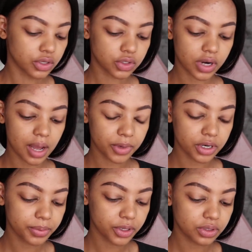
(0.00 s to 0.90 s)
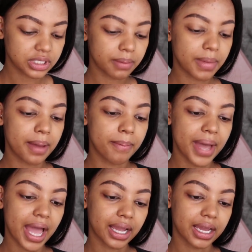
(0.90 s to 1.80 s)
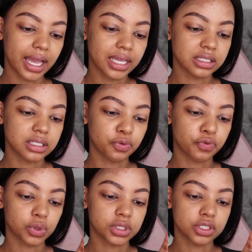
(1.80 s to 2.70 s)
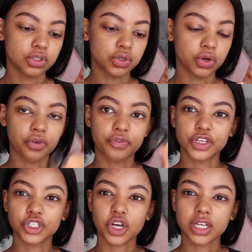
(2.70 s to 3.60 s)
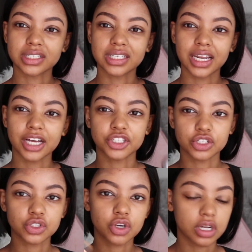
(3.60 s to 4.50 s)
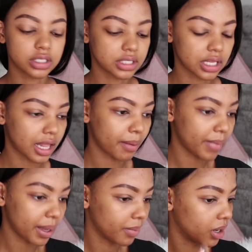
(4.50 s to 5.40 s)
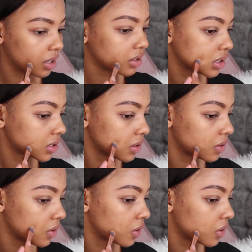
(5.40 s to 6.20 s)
So now I'm going to be using my MAC NC40 Studio Finish Concealer just to conceal up my marks.